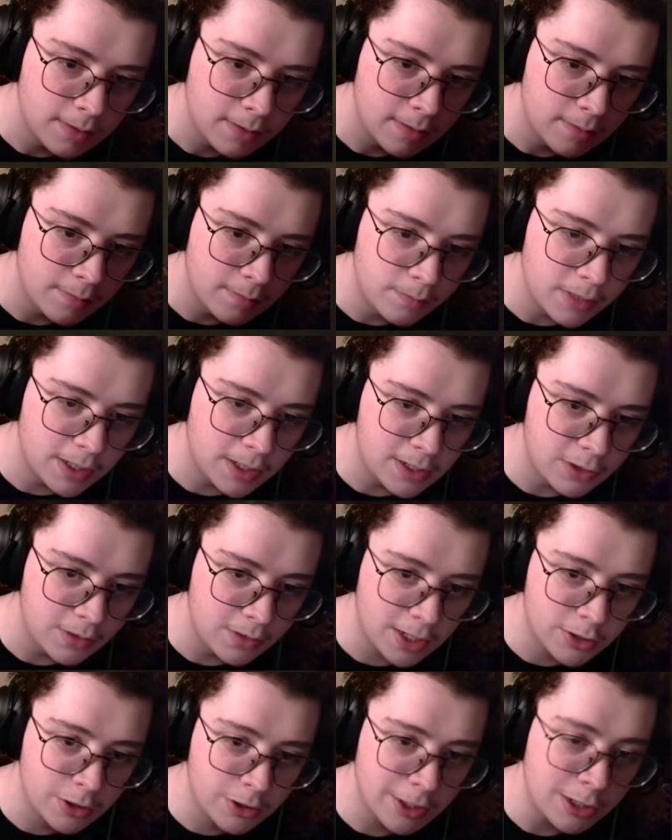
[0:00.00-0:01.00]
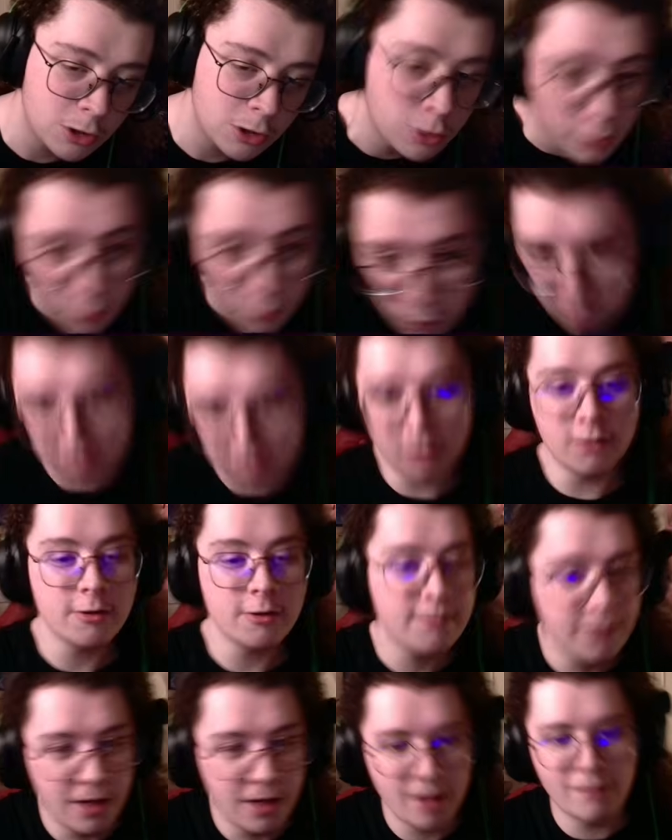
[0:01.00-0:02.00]
because you actually get 2 large
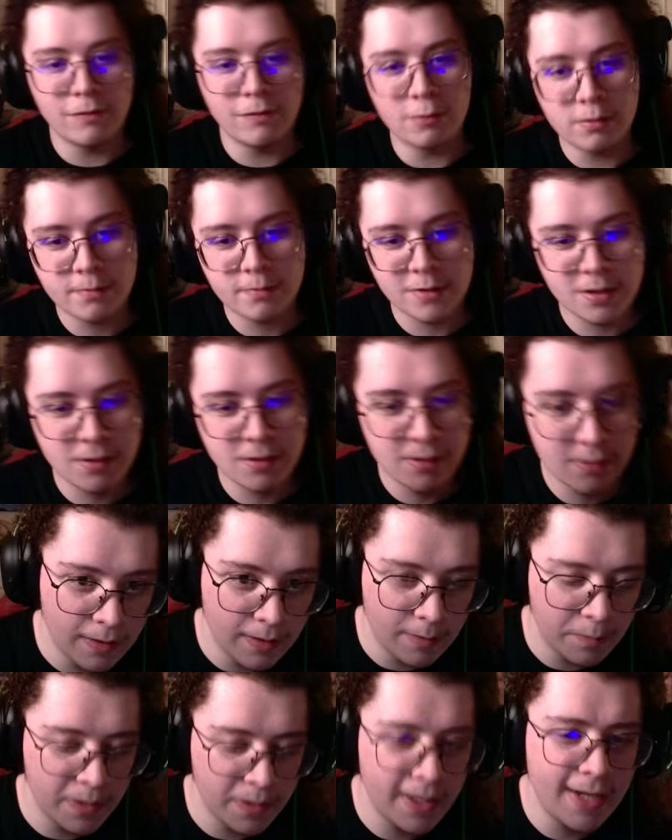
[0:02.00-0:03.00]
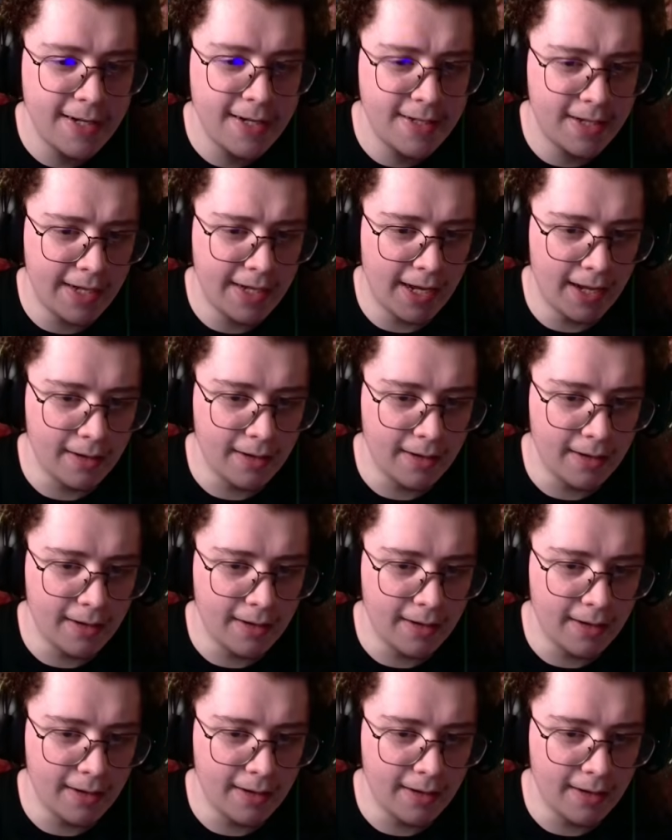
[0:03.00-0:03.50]
platforms. But that is it.